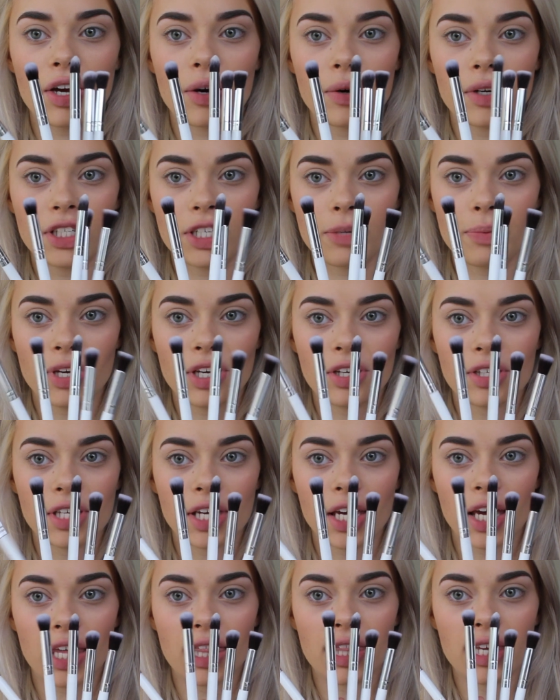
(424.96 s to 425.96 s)
going to be
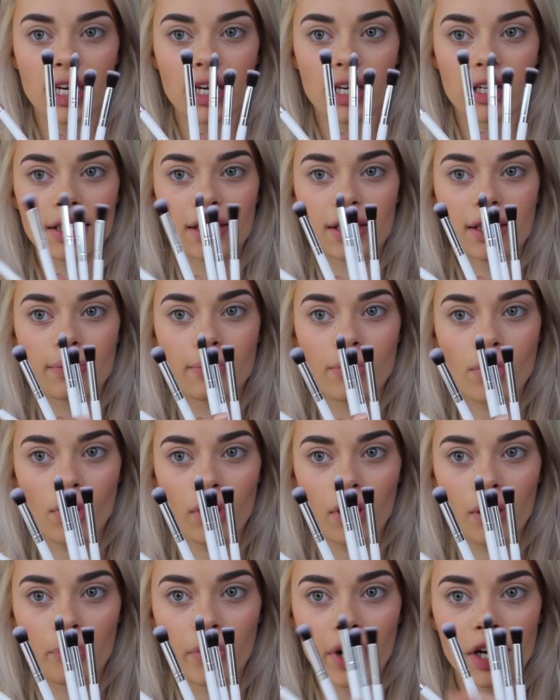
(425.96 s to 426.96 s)
using the
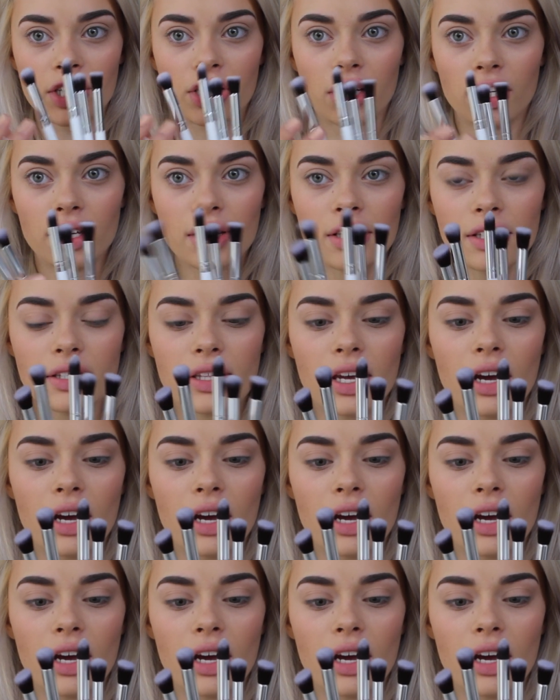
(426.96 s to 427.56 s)
smaller brushes.